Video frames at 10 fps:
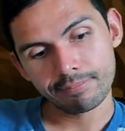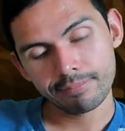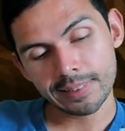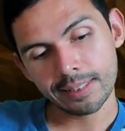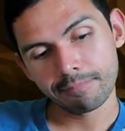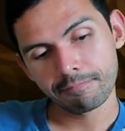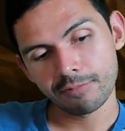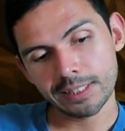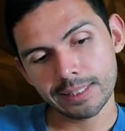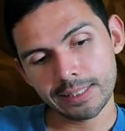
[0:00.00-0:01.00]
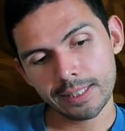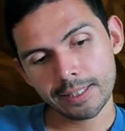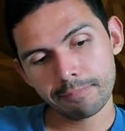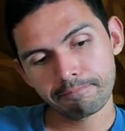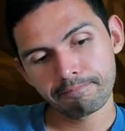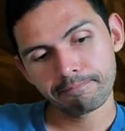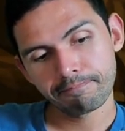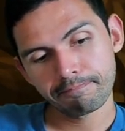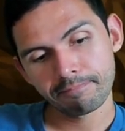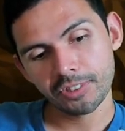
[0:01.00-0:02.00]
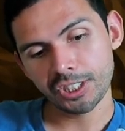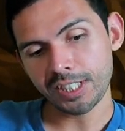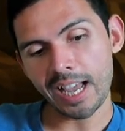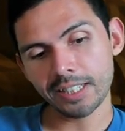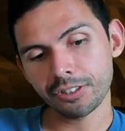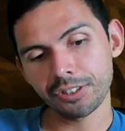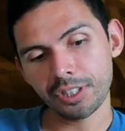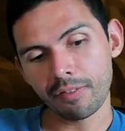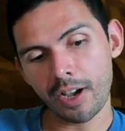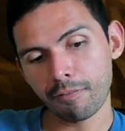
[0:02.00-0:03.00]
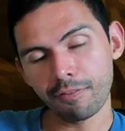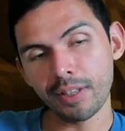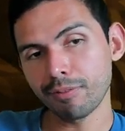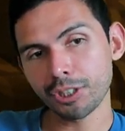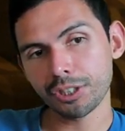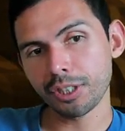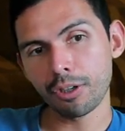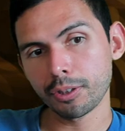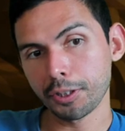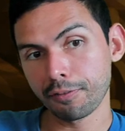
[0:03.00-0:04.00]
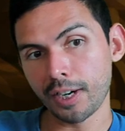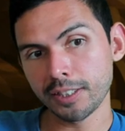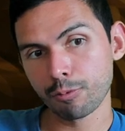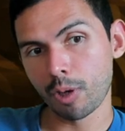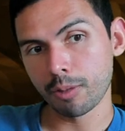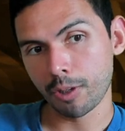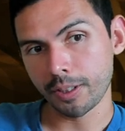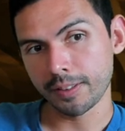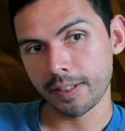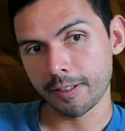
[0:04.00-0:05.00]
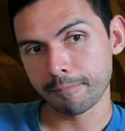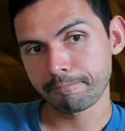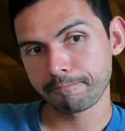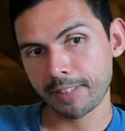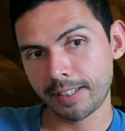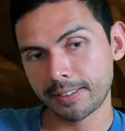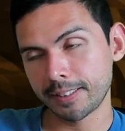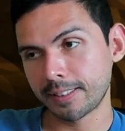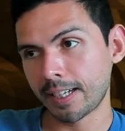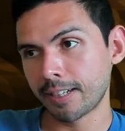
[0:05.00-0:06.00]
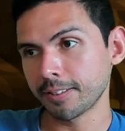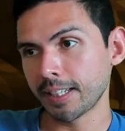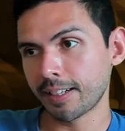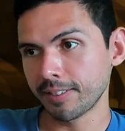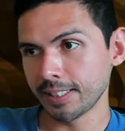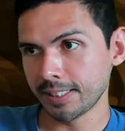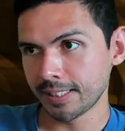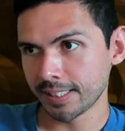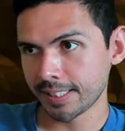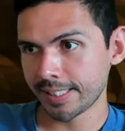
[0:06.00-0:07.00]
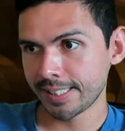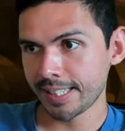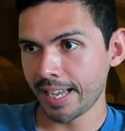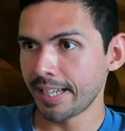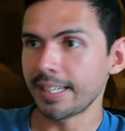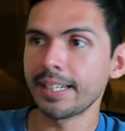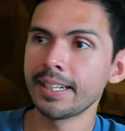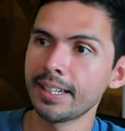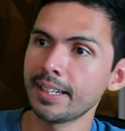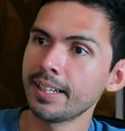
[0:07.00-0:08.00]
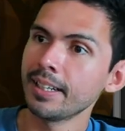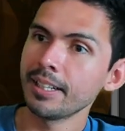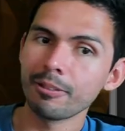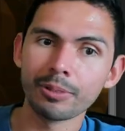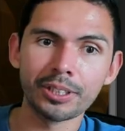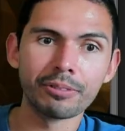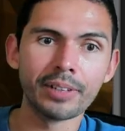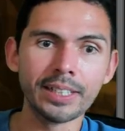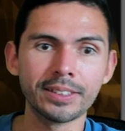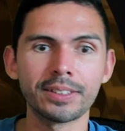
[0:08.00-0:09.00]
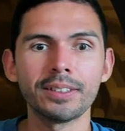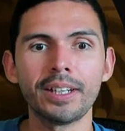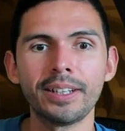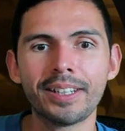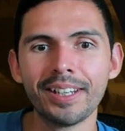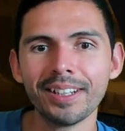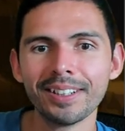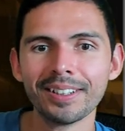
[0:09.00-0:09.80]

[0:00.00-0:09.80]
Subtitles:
really just ask yourself how feverishly all your friends want to work in there. And I don't think I really need to say what the rates are like.